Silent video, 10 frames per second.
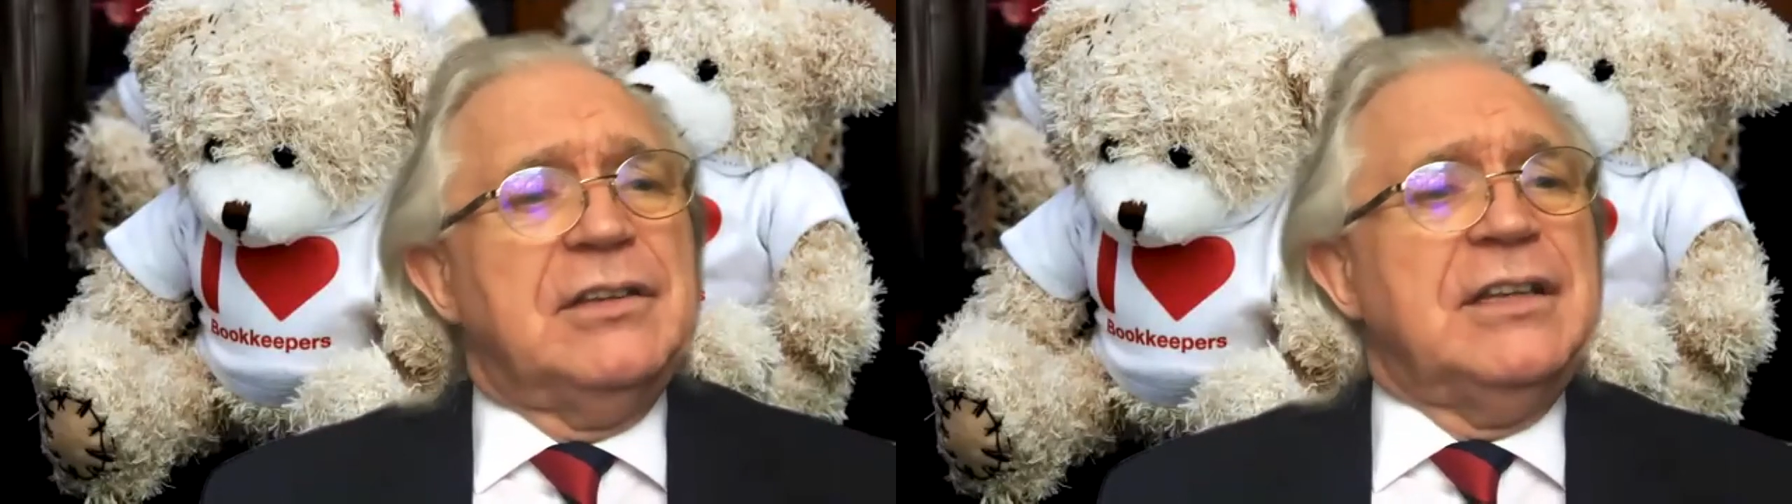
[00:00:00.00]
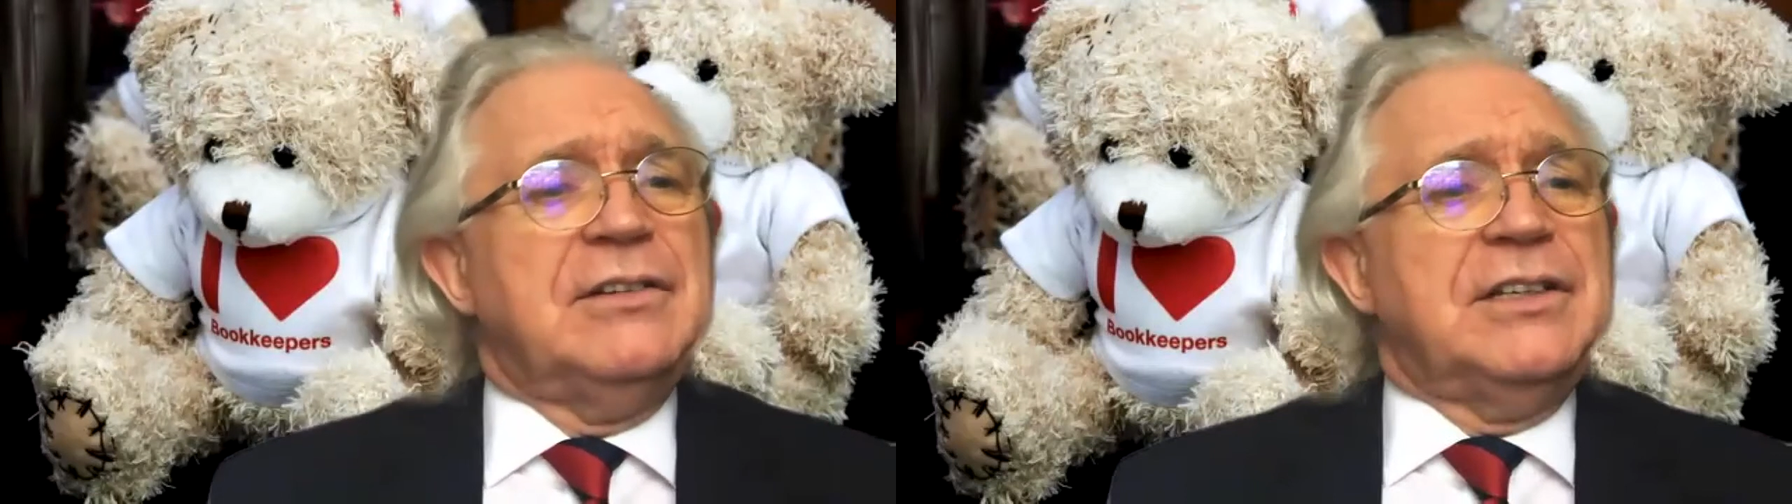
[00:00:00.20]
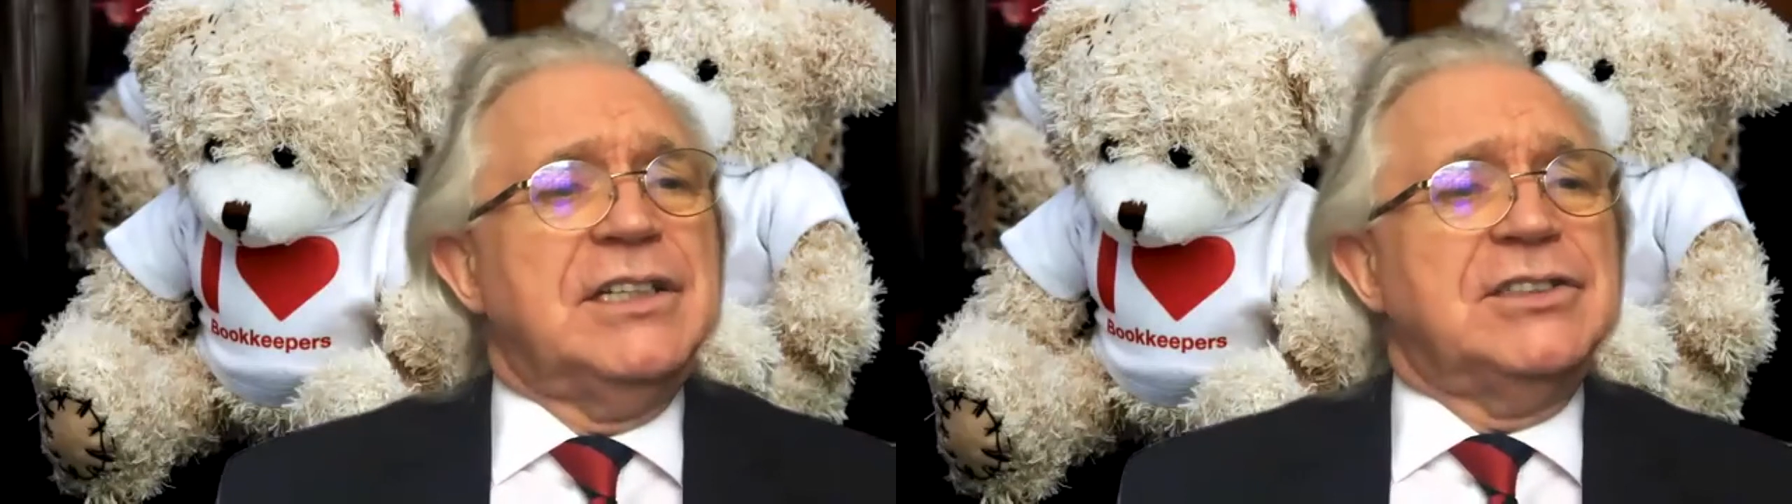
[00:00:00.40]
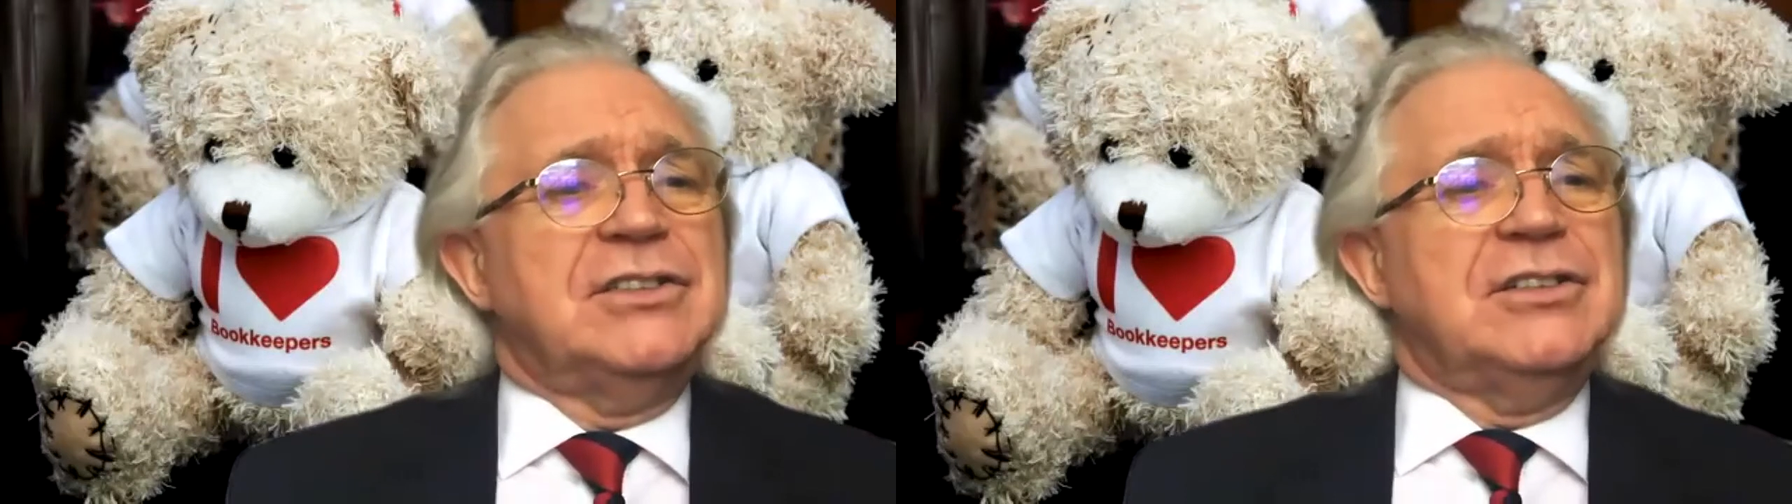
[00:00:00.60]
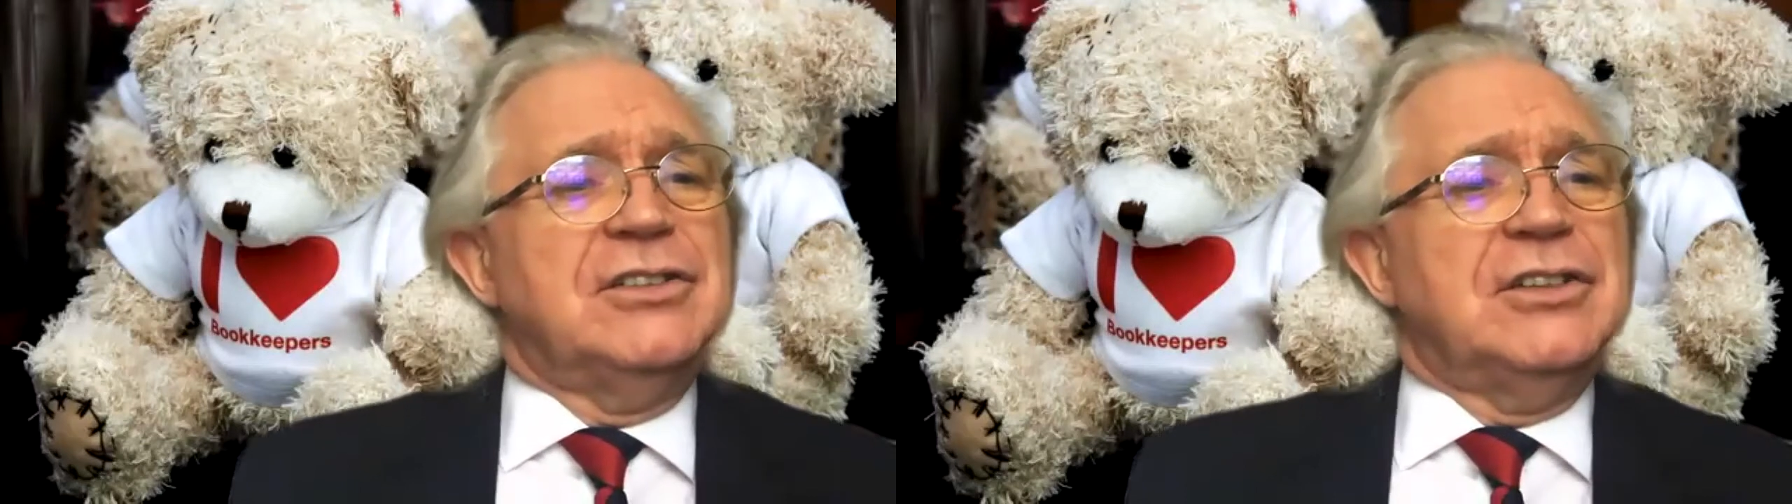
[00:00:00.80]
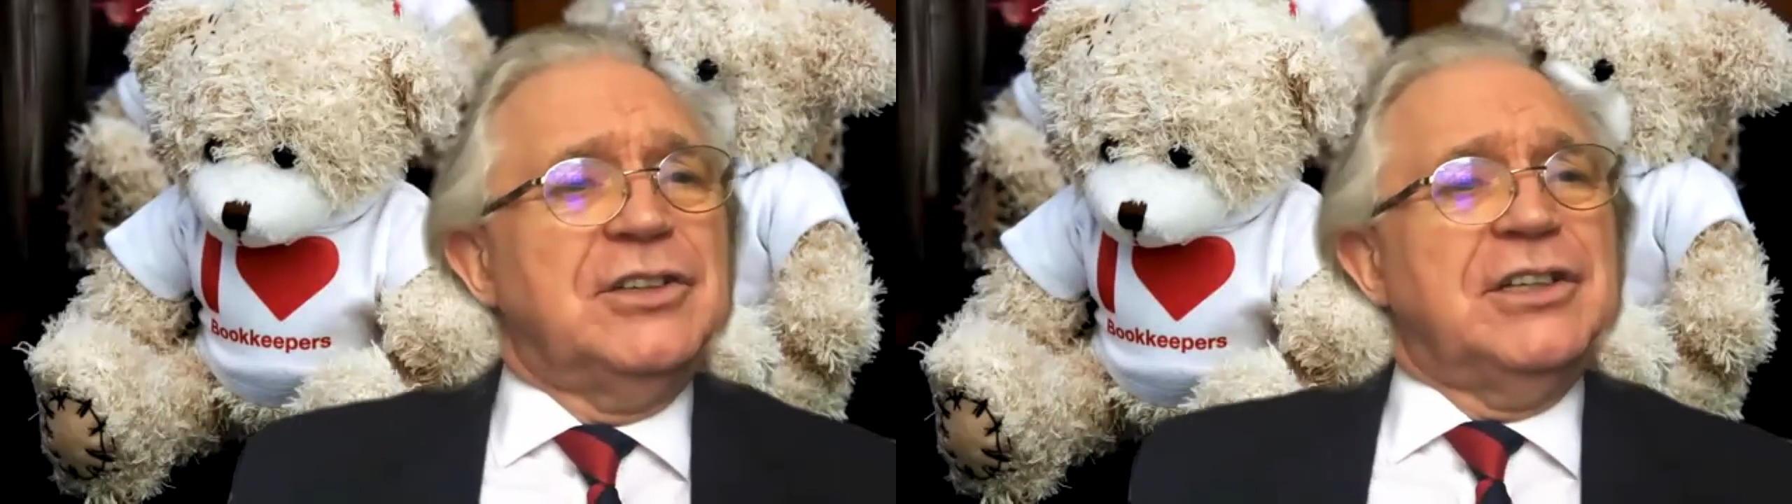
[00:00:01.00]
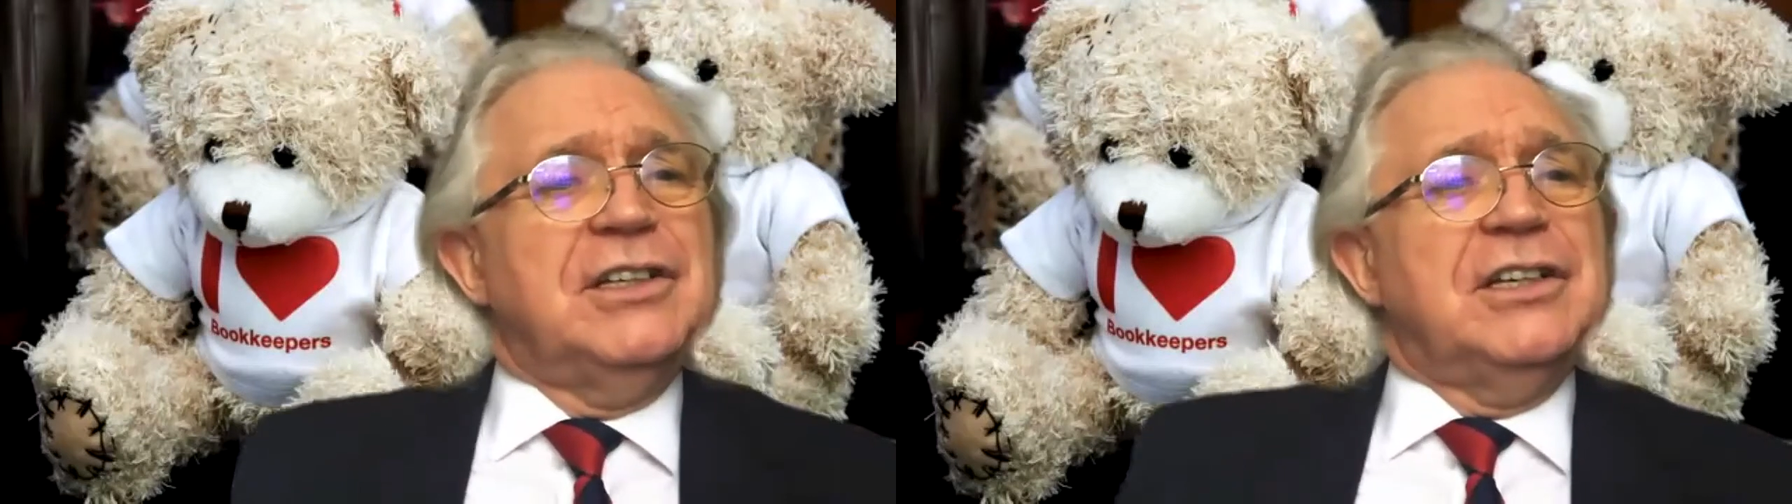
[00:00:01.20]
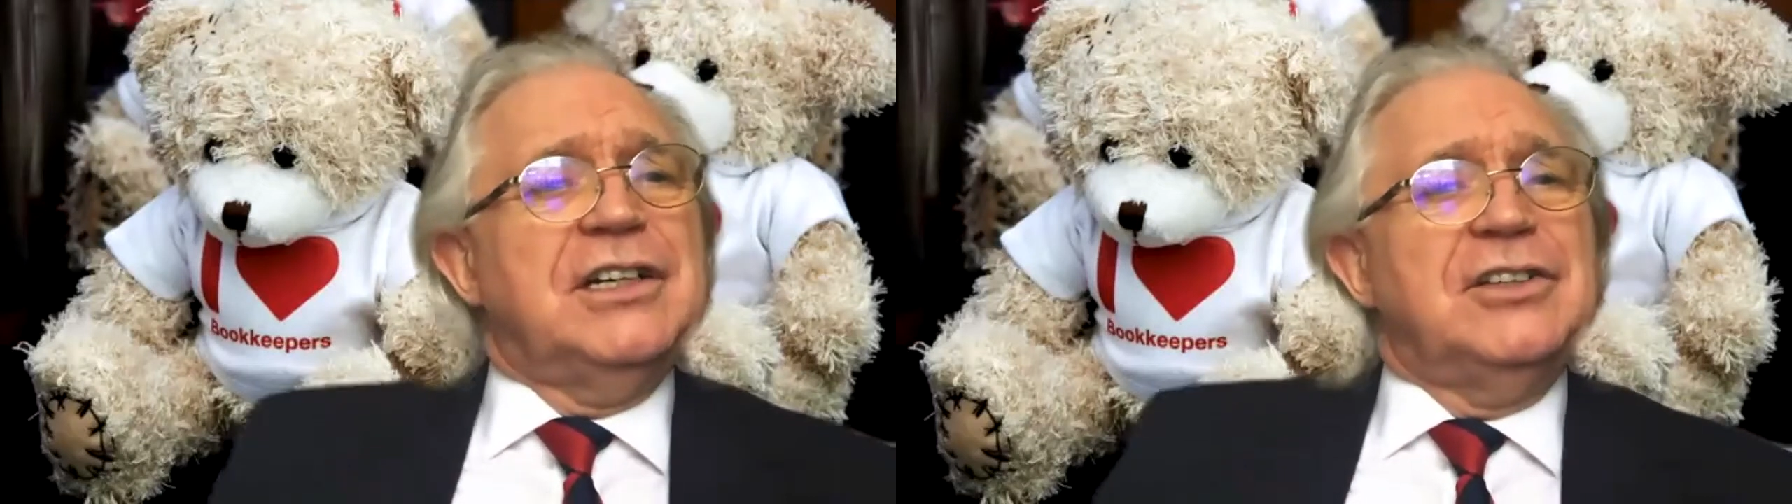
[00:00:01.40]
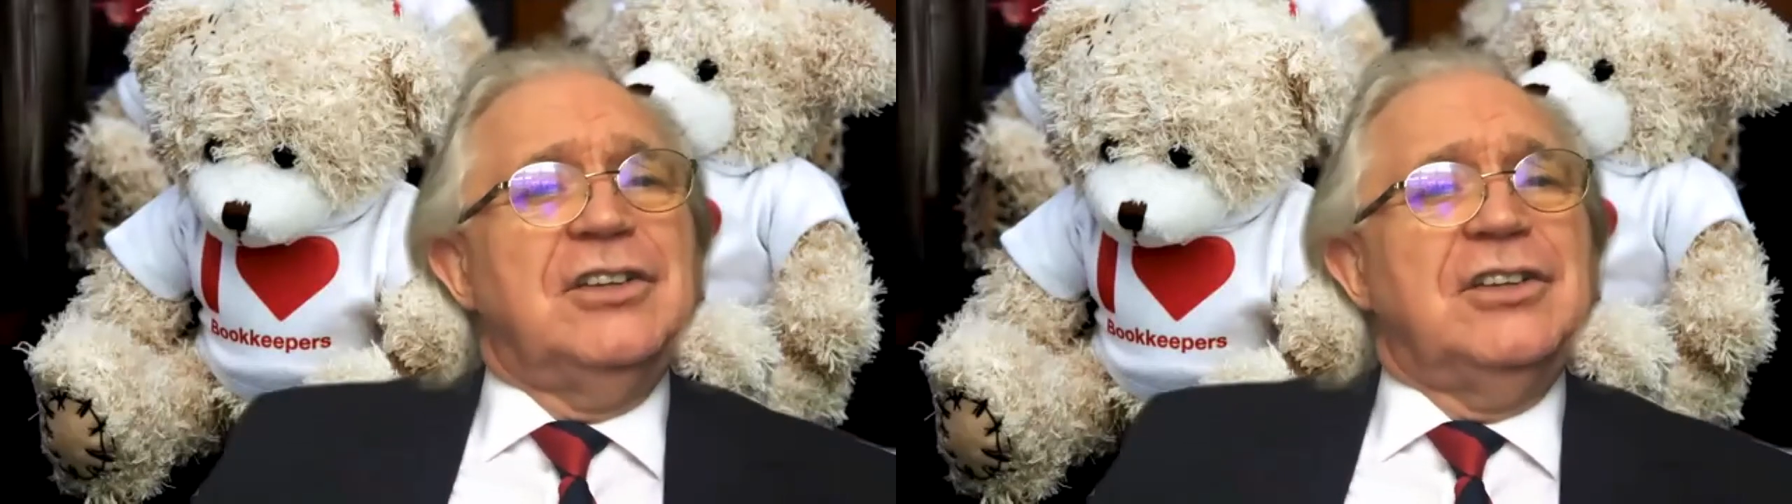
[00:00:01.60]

nowadays, not the.